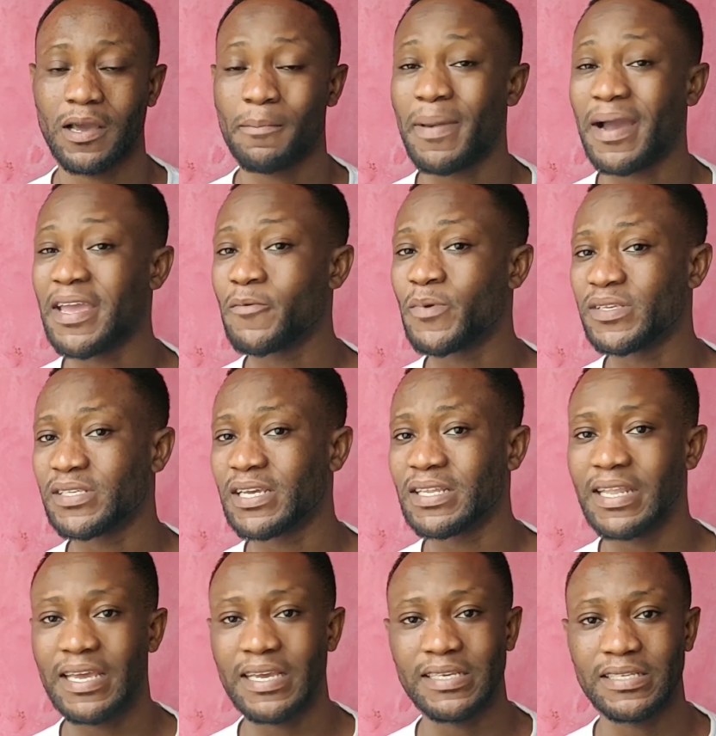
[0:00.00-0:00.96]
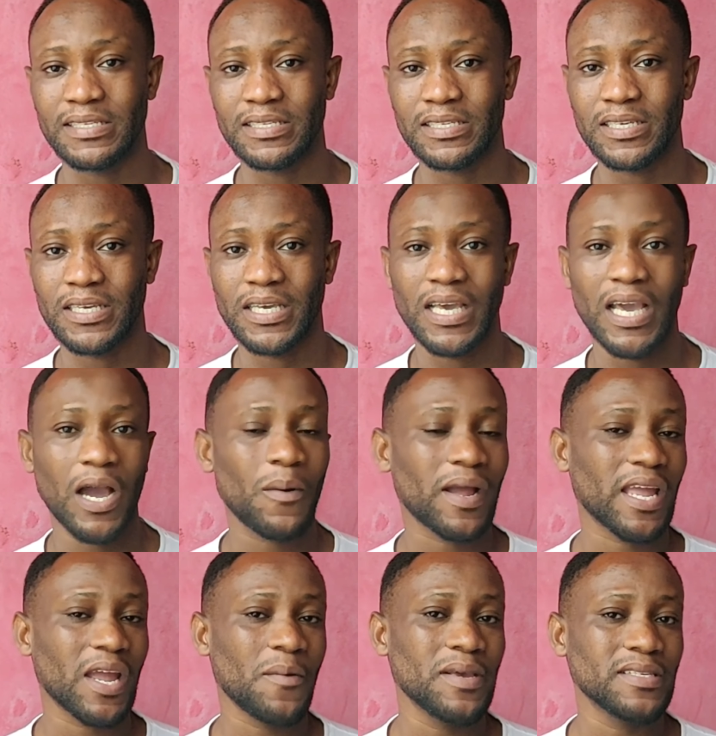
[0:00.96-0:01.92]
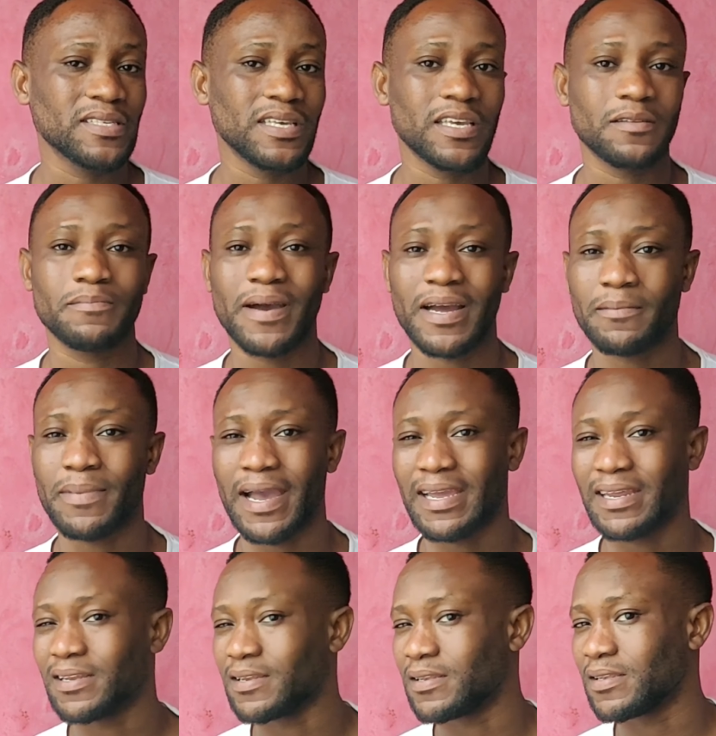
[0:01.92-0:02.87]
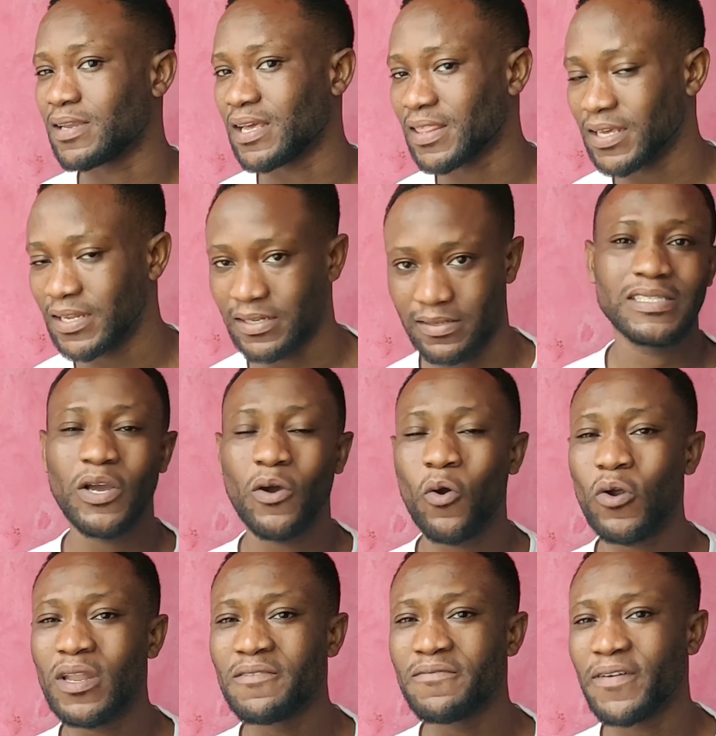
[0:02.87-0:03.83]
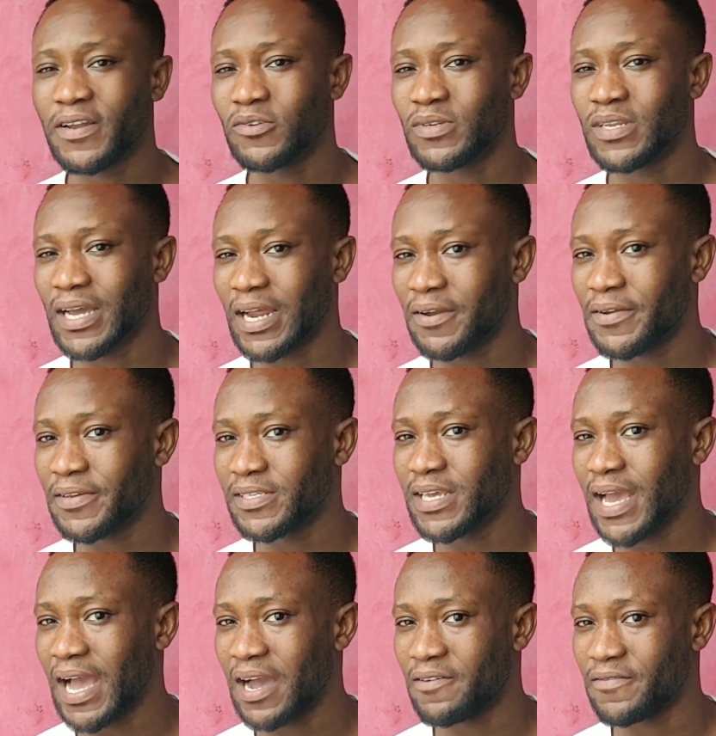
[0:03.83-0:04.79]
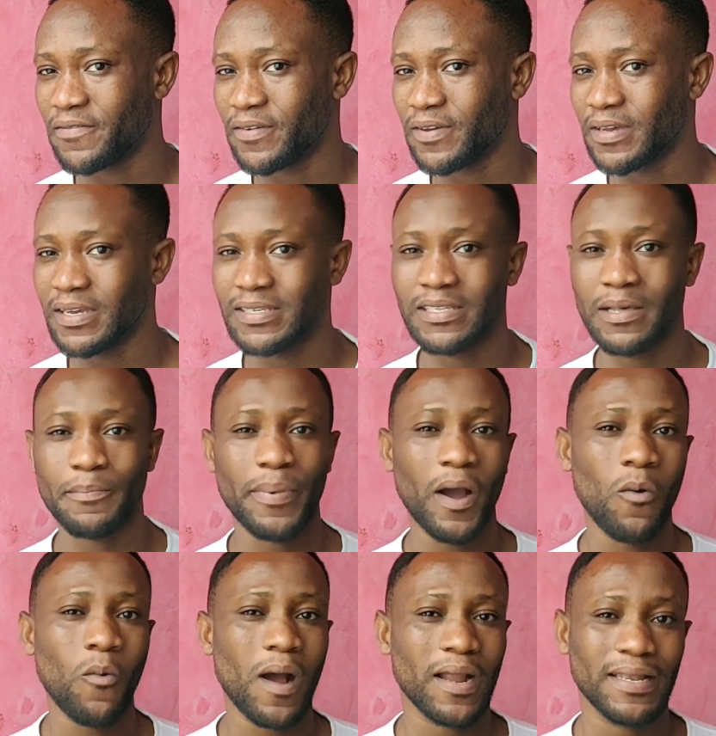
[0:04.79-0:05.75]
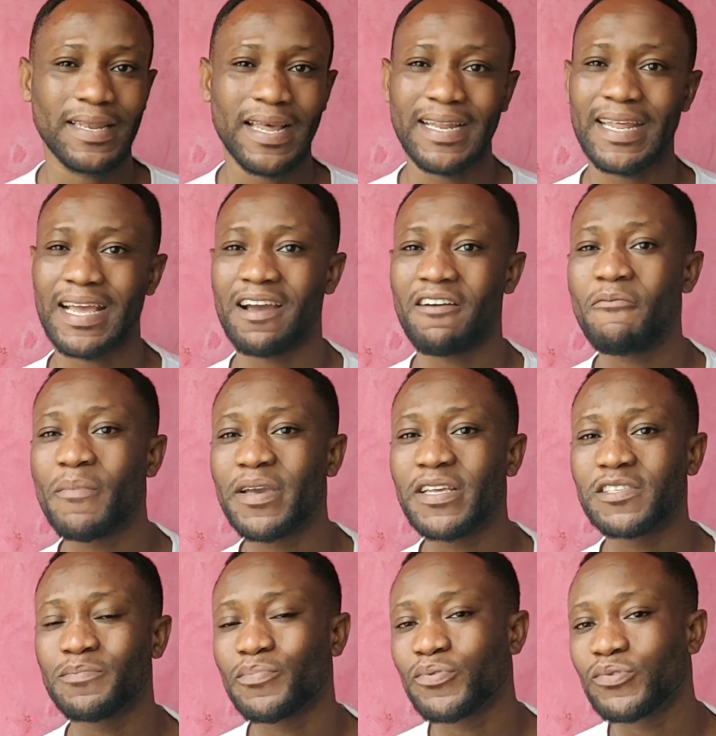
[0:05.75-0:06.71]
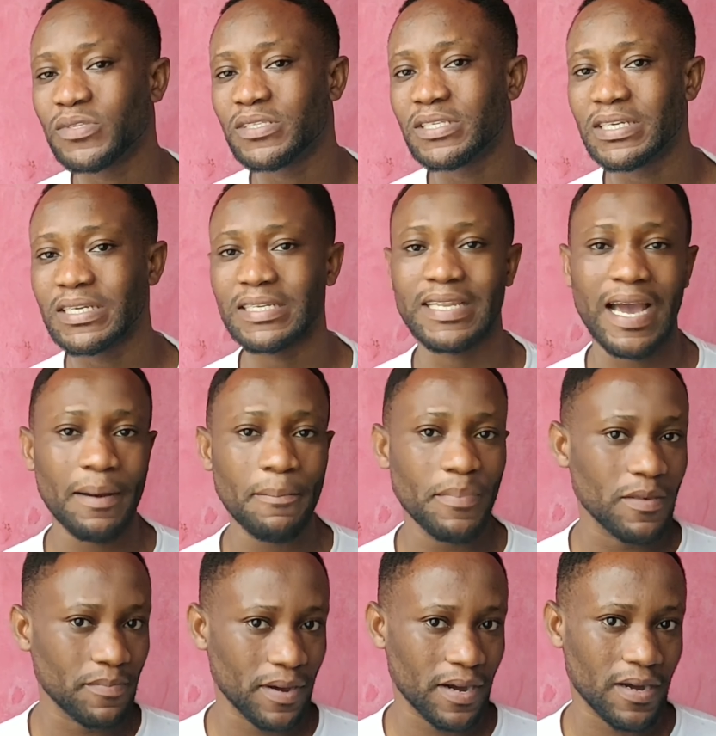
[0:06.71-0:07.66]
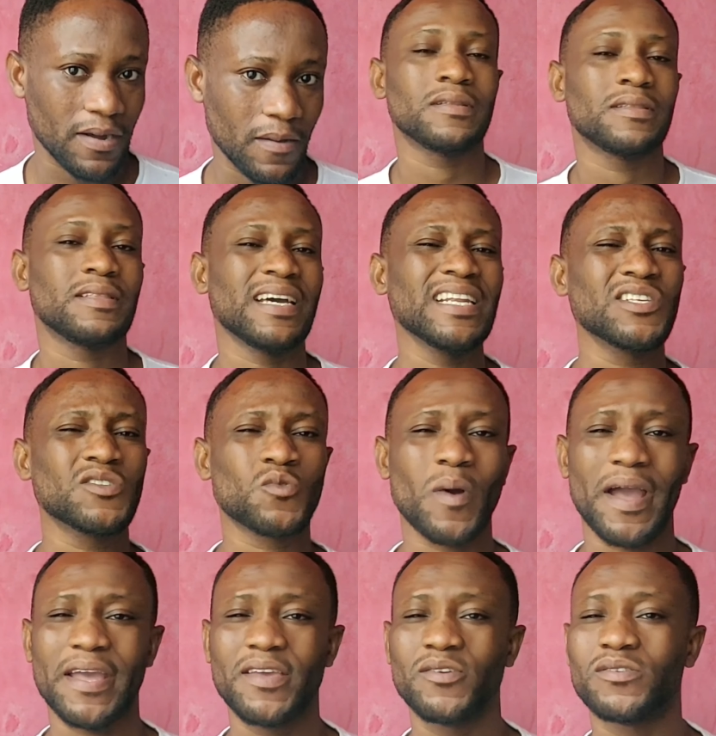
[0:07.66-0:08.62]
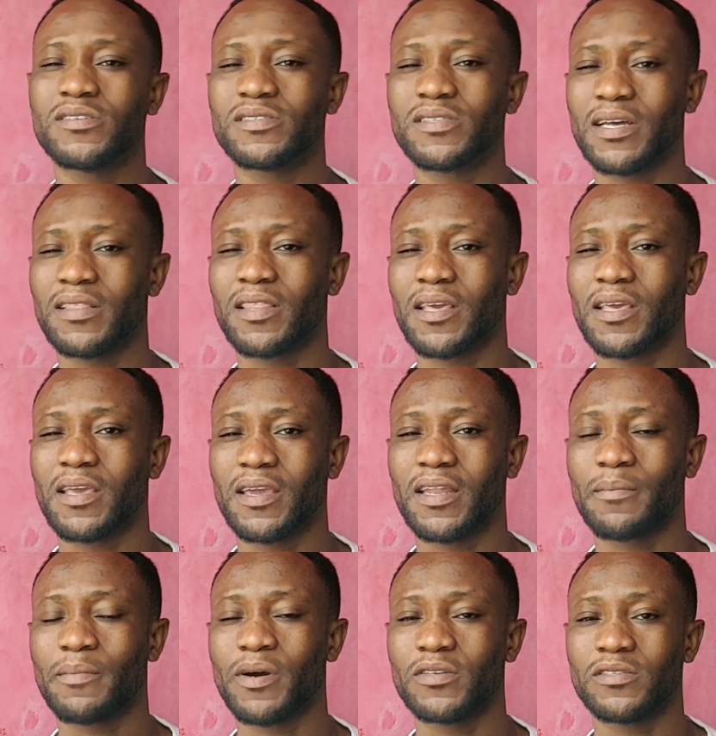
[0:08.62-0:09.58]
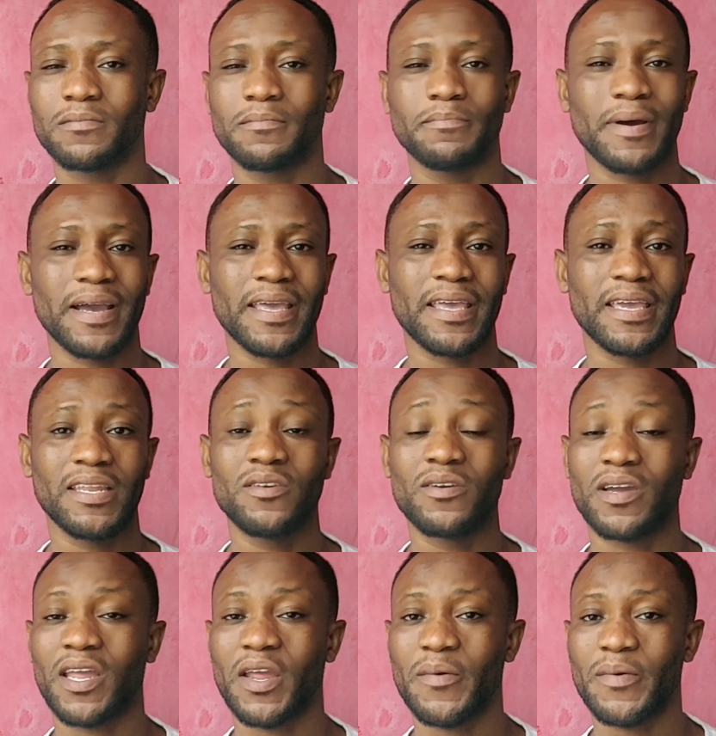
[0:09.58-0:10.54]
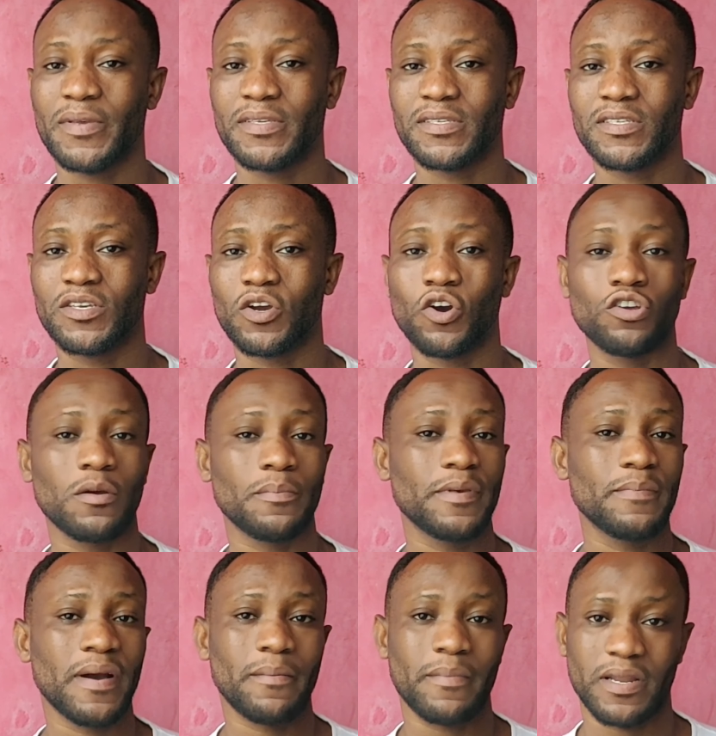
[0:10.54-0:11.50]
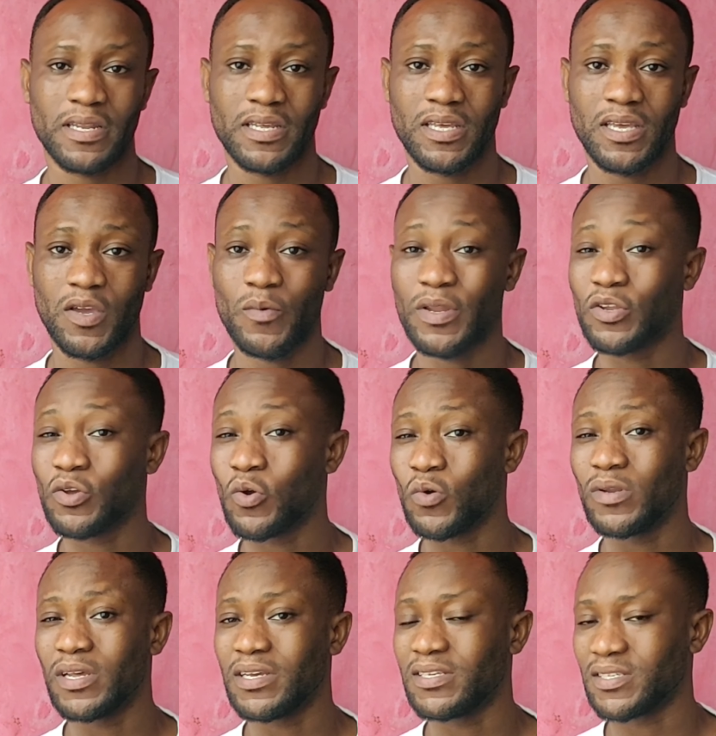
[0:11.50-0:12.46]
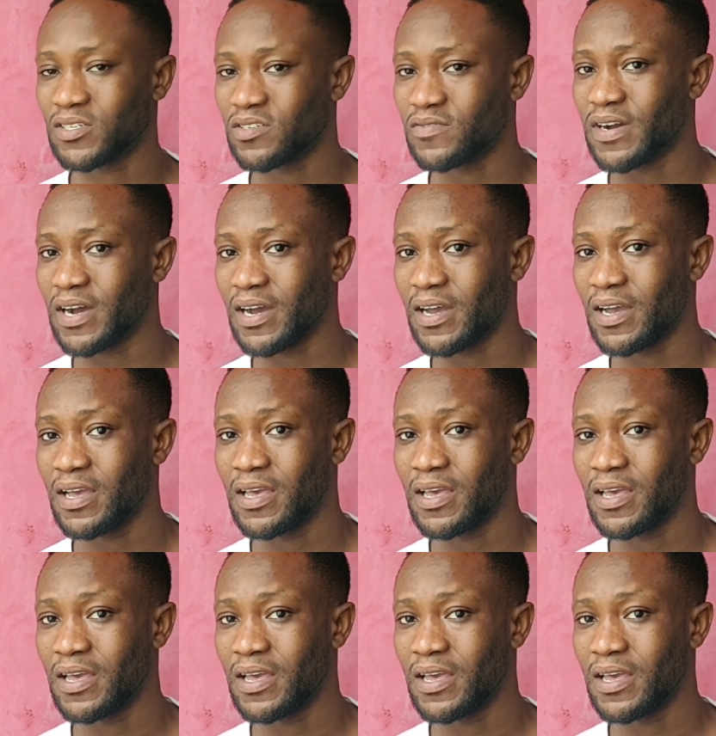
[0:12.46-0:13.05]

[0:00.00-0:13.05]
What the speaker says: But in recent days, our currency is backed by nothing. The only value the currency have is the power that the government puts in that paper. That is why you should start thinking about backing your currency or your paper money with gold and silver.